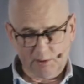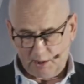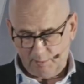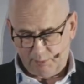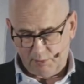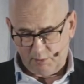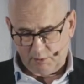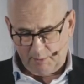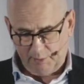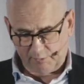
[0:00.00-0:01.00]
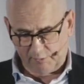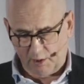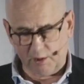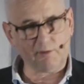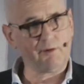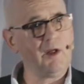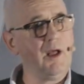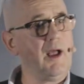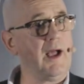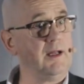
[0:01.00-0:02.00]
type exercises,
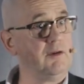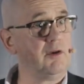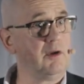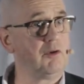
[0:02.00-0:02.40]
and into